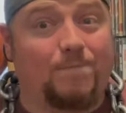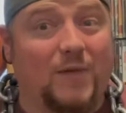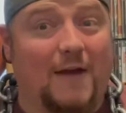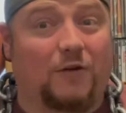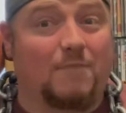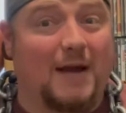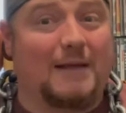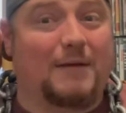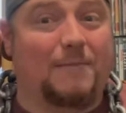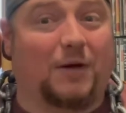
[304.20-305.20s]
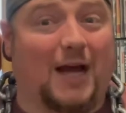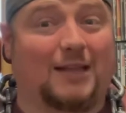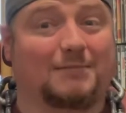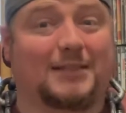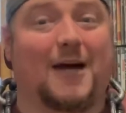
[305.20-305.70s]
I've heard many people
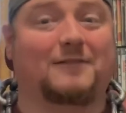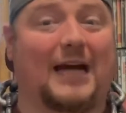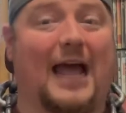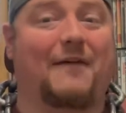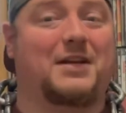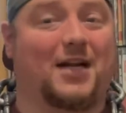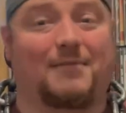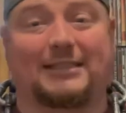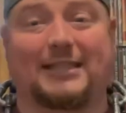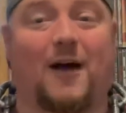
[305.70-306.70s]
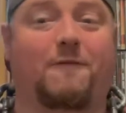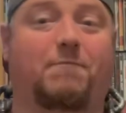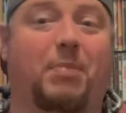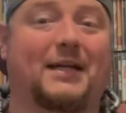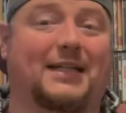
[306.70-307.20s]
cut themselves. I haven't done it myself,
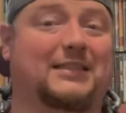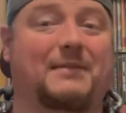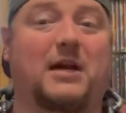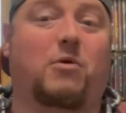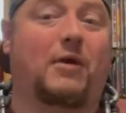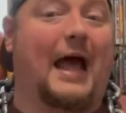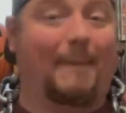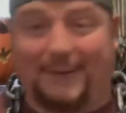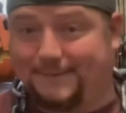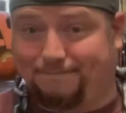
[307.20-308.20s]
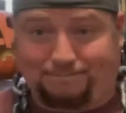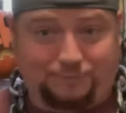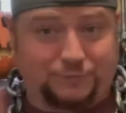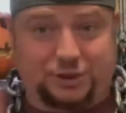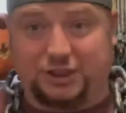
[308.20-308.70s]
but doesn't mean it won't happen.
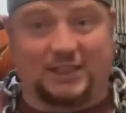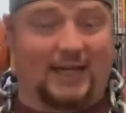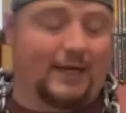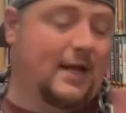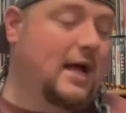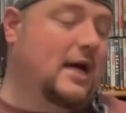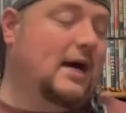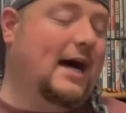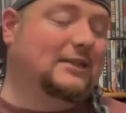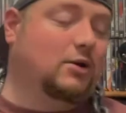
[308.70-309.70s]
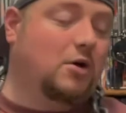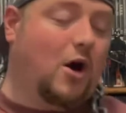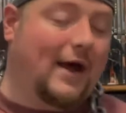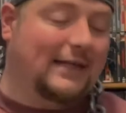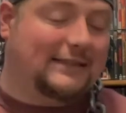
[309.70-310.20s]
Just saying. Uh, so we'll
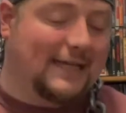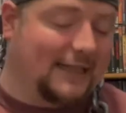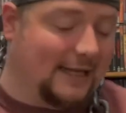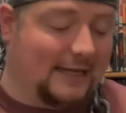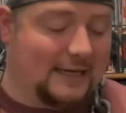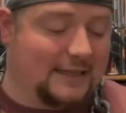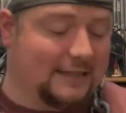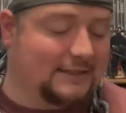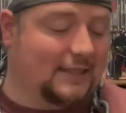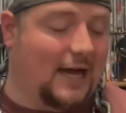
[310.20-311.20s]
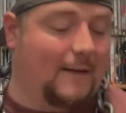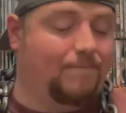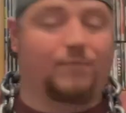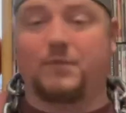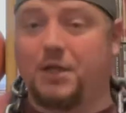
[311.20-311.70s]
go ahead and dig into this
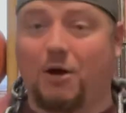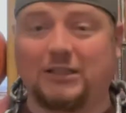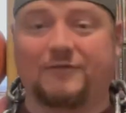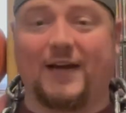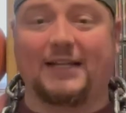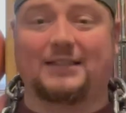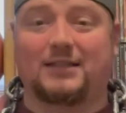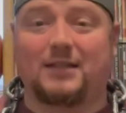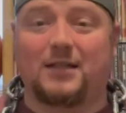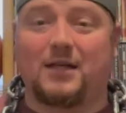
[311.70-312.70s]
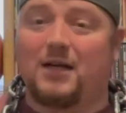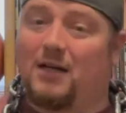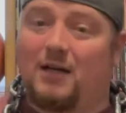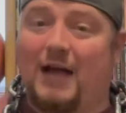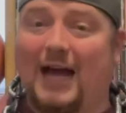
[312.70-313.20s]
um, Ghostface
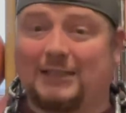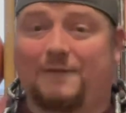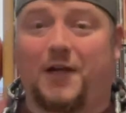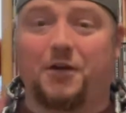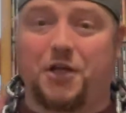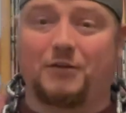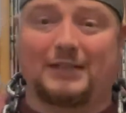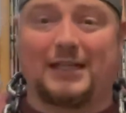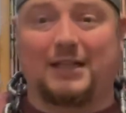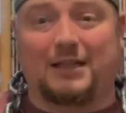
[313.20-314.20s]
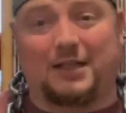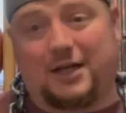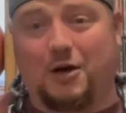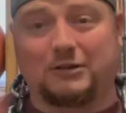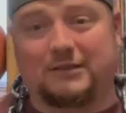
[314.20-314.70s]
action figure using the
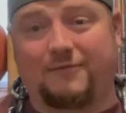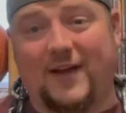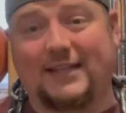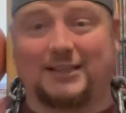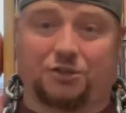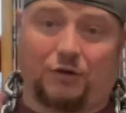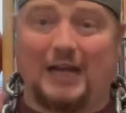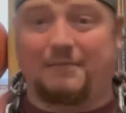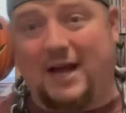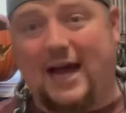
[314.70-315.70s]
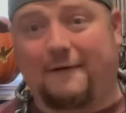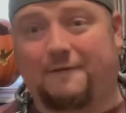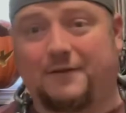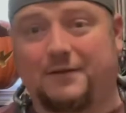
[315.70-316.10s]
Ghostface Scream knife.